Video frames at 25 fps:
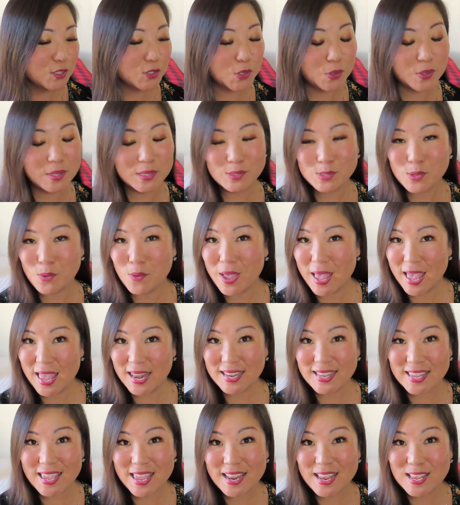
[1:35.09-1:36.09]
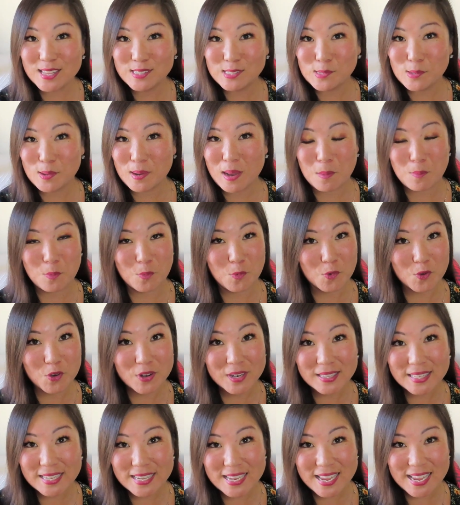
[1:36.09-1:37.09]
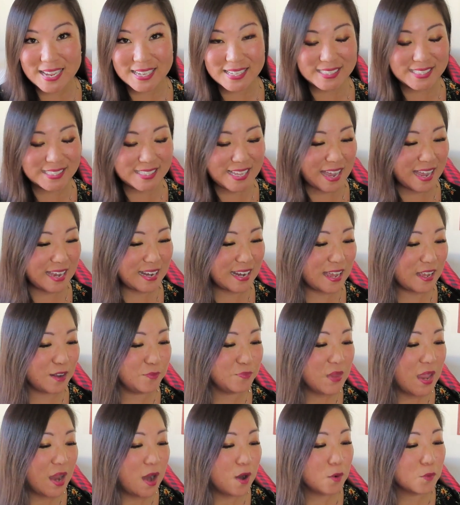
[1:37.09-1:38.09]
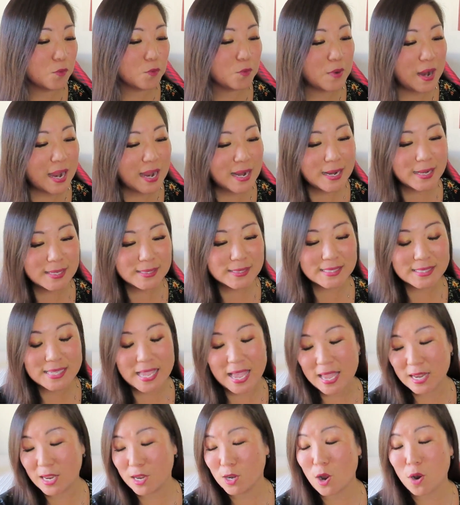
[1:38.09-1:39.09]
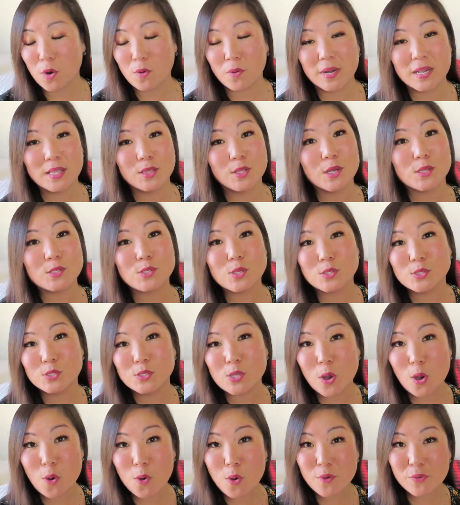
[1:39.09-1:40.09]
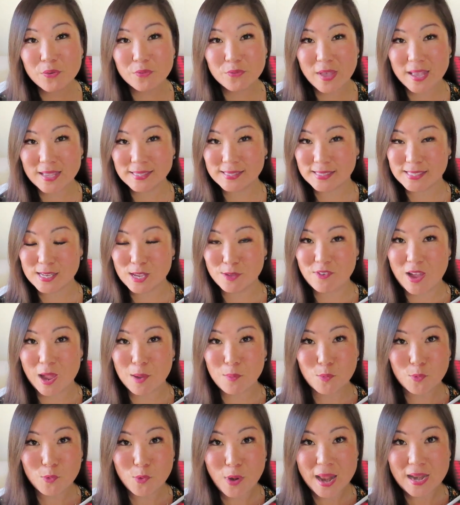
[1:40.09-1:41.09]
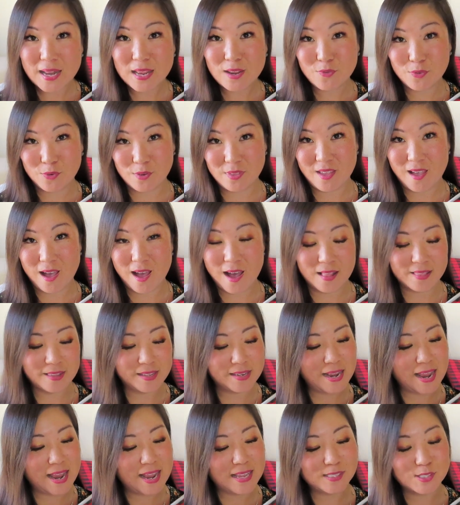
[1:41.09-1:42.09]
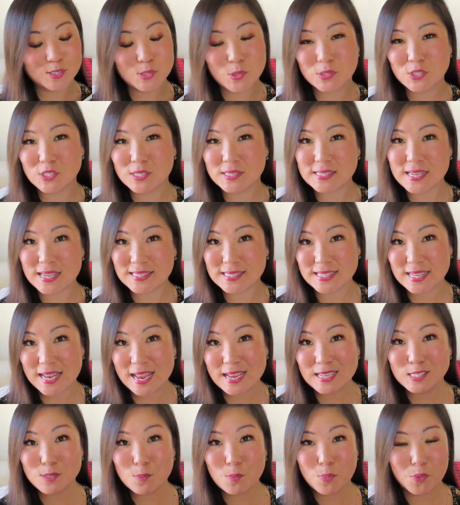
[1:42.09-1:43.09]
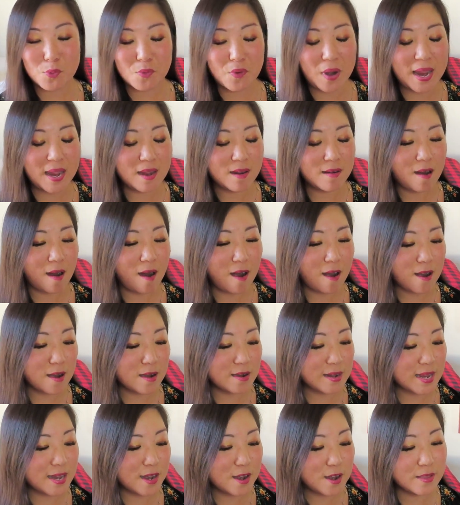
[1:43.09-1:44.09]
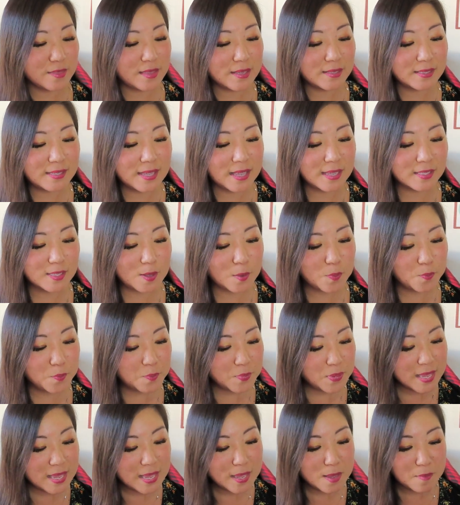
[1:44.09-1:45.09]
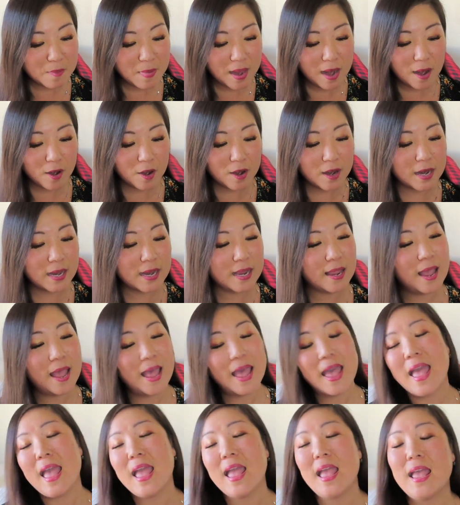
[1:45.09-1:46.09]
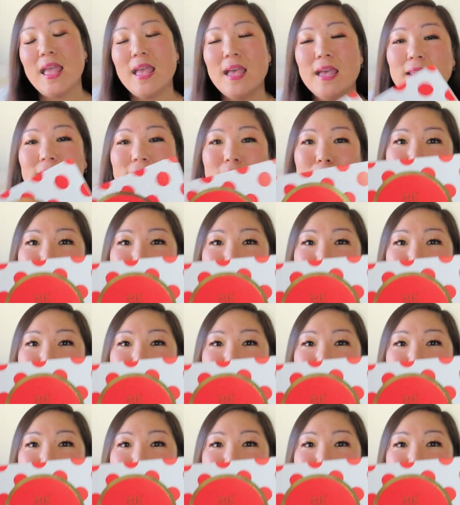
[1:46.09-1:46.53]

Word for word: So let's go ahead and get into it. I'm really excited. Right inside, it already looks so festive. I'm ready for the holidays. So it just has a nice bright card here that says Be Merry. And